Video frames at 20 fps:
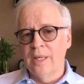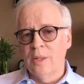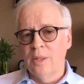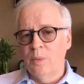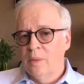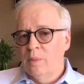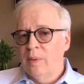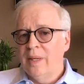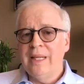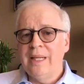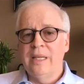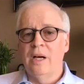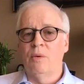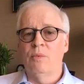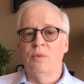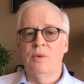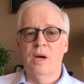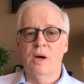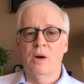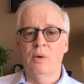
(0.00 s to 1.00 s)
We really
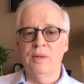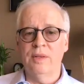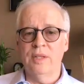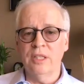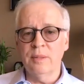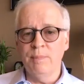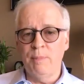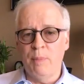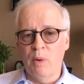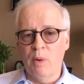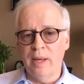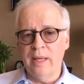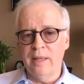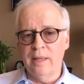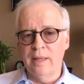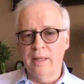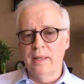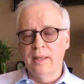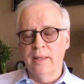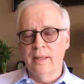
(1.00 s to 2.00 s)
don't know at this
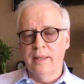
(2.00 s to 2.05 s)
point